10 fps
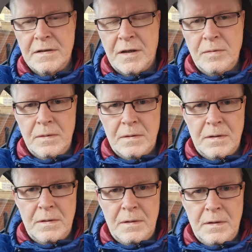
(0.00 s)
So
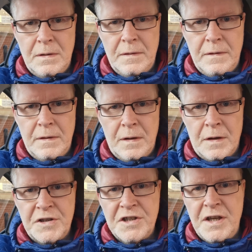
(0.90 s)

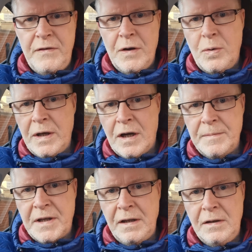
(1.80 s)
I'll just give you a quick
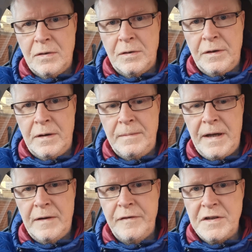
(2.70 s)
update on um,
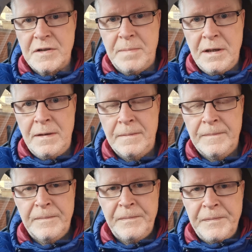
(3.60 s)
how things have been.
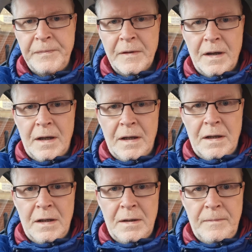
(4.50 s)

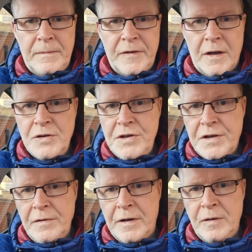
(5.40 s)
Um, for those who
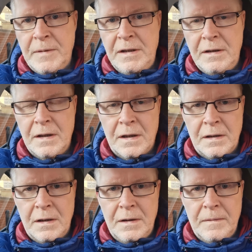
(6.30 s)
don't know me,
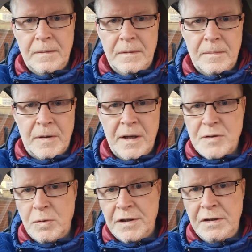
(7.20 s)
uh, my
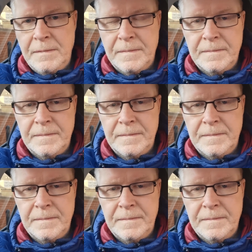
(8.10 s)
name's Woody.